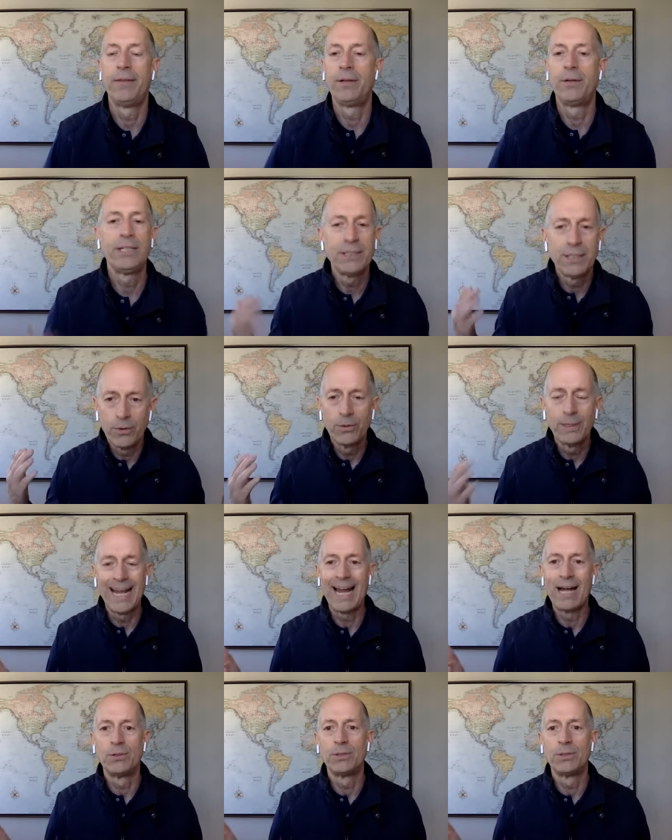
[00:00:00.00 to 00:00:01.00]
There is no
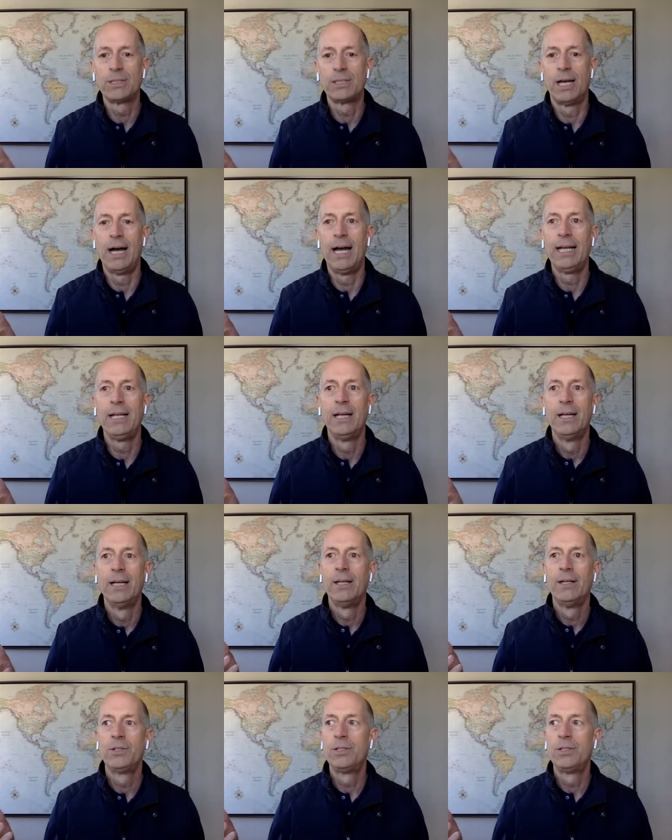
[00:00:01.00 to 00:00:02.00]
downside
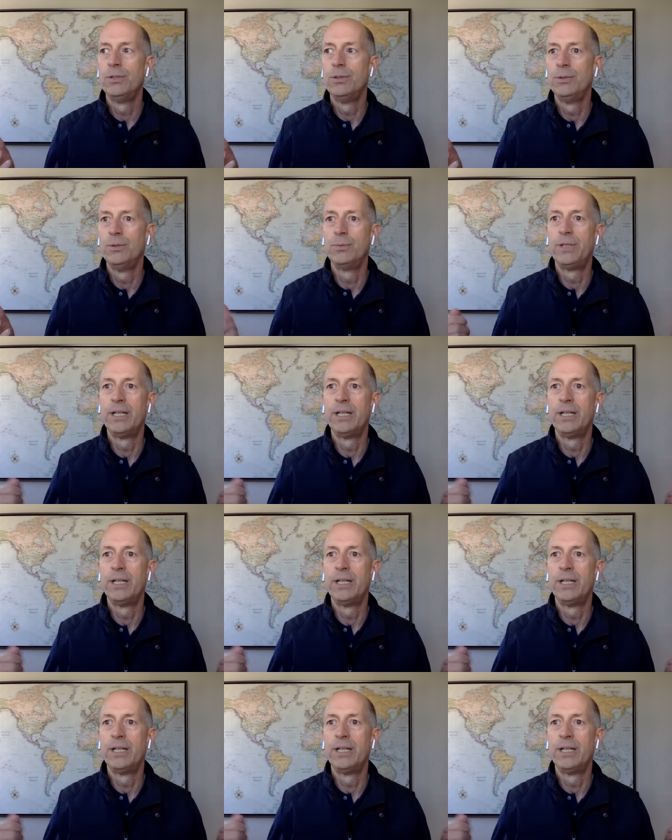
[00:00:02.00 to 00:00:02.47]
to